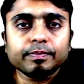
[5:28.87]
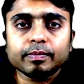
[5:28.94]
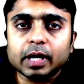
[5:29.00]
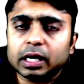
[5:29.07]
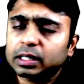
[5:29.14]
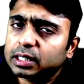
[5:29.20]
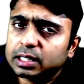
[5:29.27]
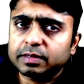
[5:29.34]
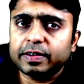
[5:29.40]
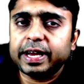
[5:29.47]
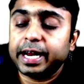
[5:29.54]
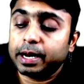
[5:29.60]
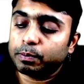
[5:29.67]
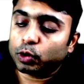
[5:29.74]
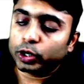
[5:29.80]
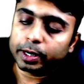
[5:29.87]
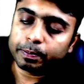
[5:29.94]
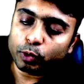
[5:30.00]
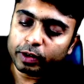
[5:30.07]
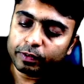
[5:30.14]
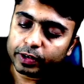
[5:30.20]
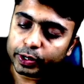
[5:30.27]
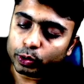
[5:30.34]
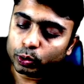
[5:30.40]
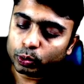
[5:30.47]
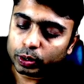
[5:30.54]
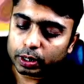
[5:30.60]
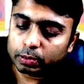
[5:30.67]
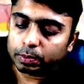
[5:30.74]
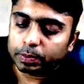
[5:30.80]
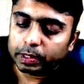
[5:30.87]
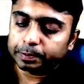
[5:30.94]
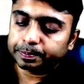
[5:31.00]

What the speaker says: This is very important point for you to remember.